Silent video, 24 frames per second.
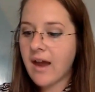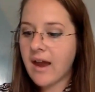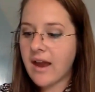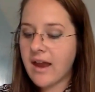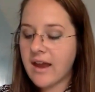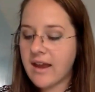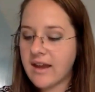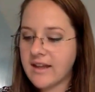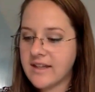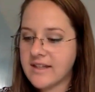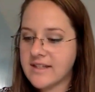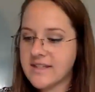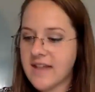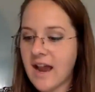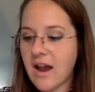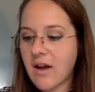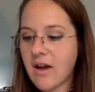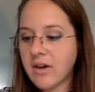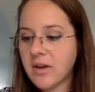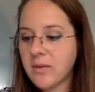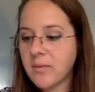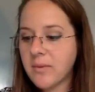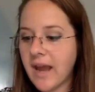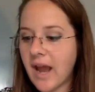it's,
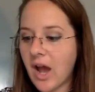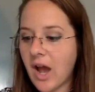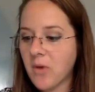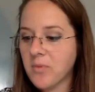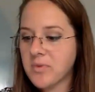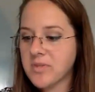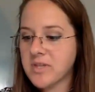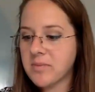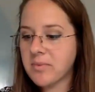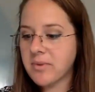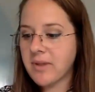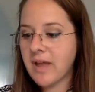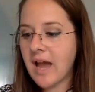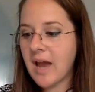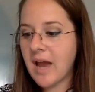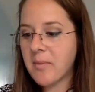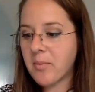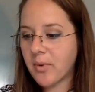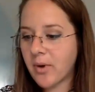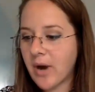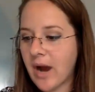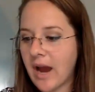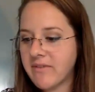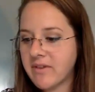how can we help supply
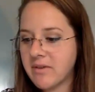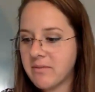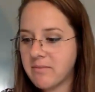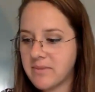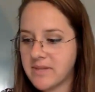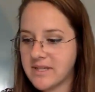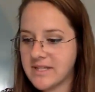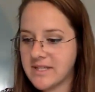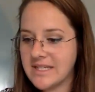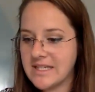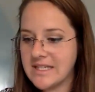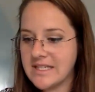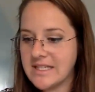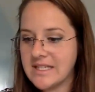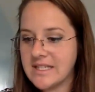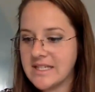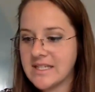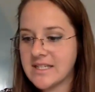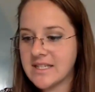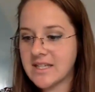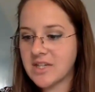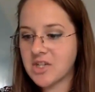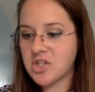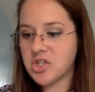private
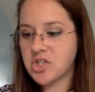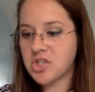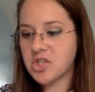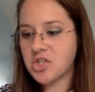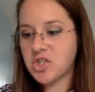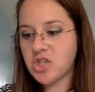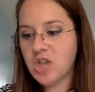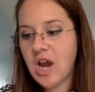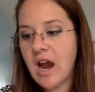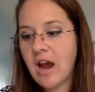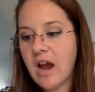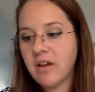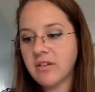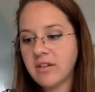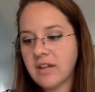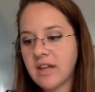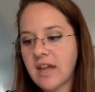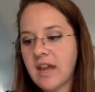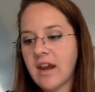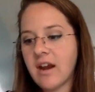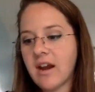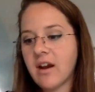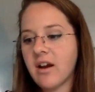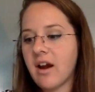businesses such as
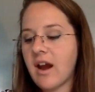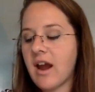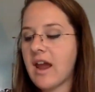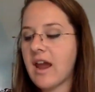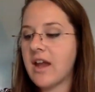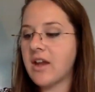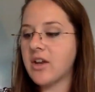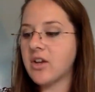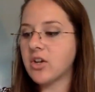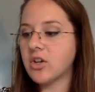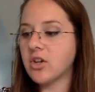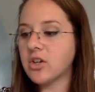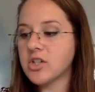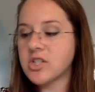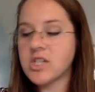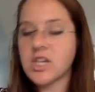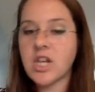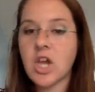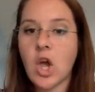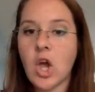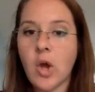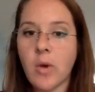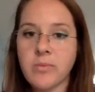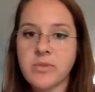childcare and
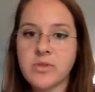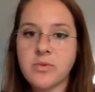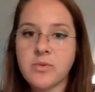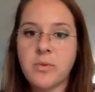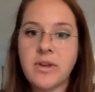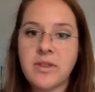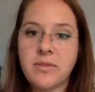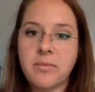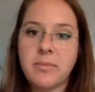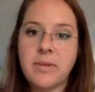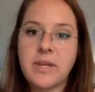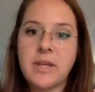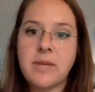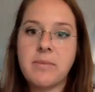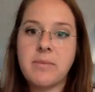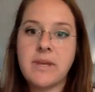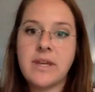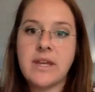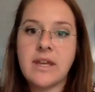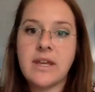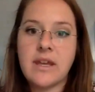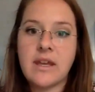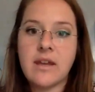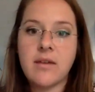nursing homes with
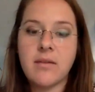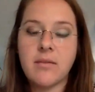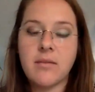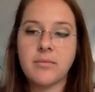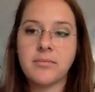PPE?